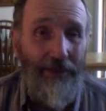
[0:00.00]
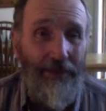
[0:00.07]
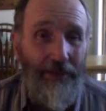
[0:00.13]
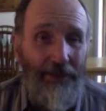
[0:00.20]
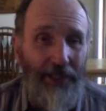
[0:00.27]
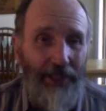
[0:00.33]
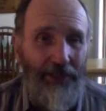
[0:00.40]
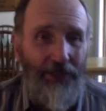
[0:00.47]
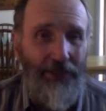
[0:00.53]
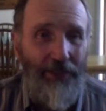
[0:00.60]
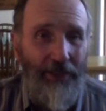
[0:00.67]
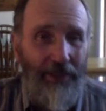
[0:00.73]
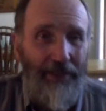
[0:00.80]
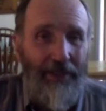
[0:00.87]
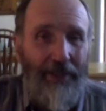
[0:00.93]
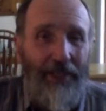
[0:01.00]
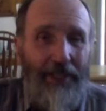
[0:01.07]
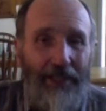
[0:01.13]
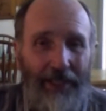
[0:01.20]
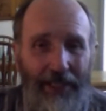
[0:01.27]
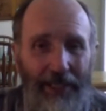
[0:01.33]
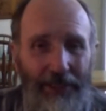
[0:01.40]
This
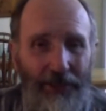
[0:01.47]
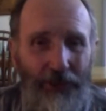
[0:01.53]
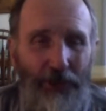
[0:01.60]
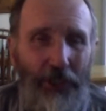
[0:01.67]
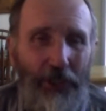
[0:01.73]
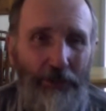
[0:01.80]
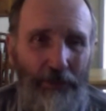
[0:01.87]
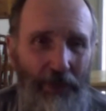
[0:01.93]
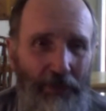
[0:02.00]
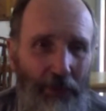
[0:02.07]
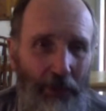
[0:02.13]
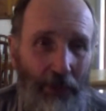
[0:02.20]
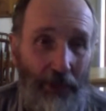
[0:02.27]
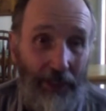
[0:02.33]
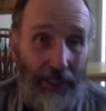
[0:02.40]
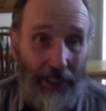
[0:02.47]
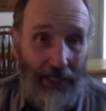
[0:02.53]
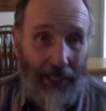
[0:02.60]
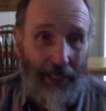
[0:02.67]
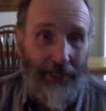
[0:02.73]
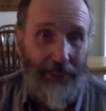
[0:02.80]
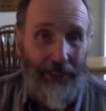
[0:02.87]
is just before the
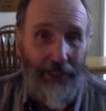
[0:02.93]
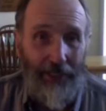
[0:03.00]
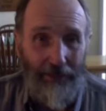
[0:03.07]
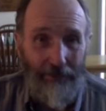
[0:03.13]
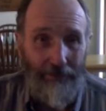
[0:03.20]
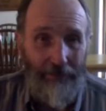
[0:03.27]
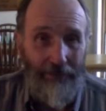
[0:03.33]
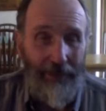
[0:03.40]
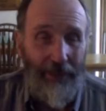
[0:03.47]
ending,